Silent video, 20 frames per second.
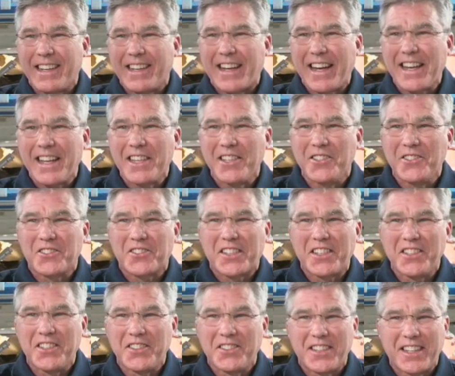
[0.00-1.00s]
getting those
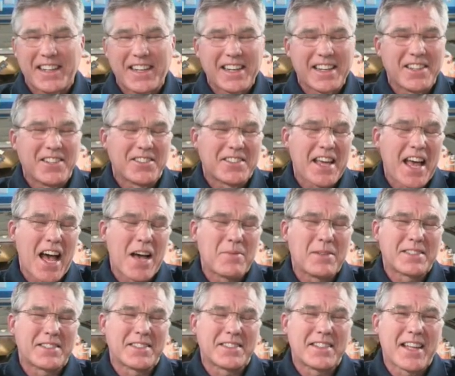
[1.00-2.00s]
skills and getting those
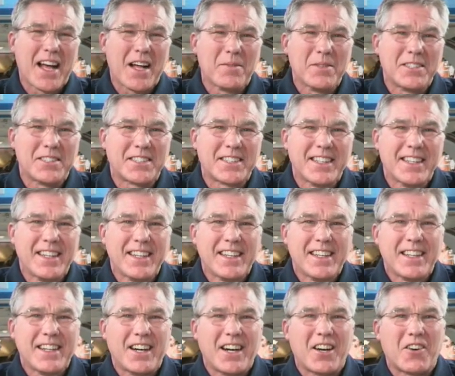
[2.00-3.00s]
habits established
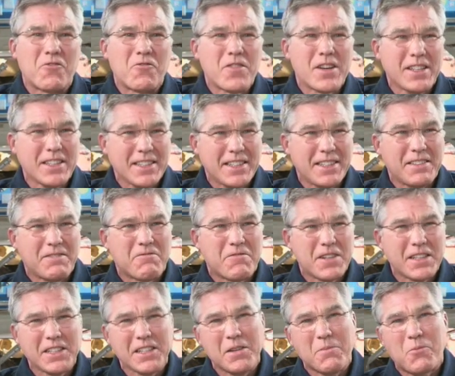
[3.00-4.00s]
are really,
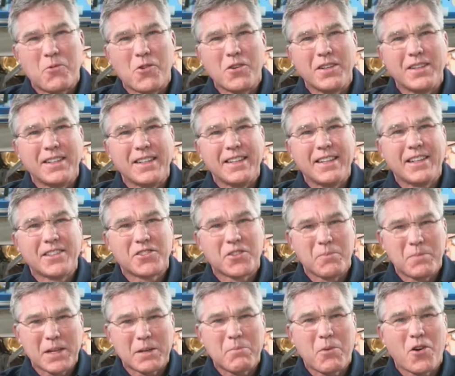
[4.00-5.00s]
really important, and that's a
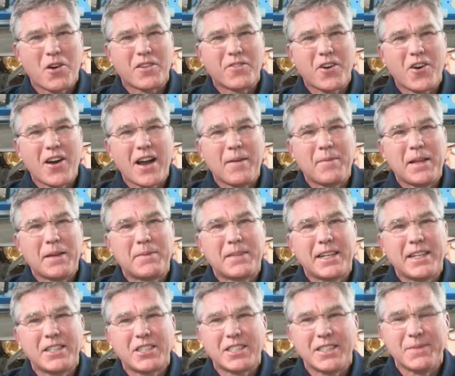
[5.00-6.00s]
big part of our
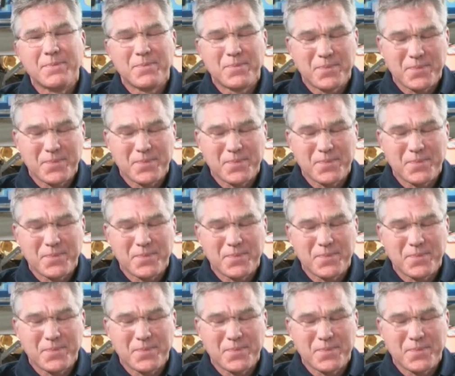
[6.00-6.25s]
adaptation.